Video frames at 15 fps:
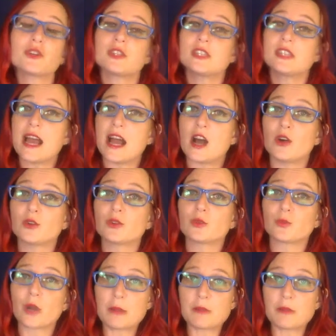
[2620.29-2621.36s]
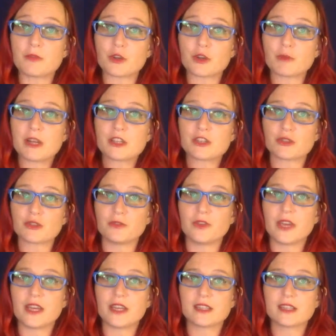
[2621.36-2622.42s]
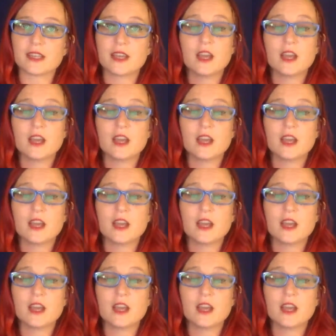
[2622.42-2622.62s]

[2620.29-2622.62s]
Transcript: down right before your menstrual phase.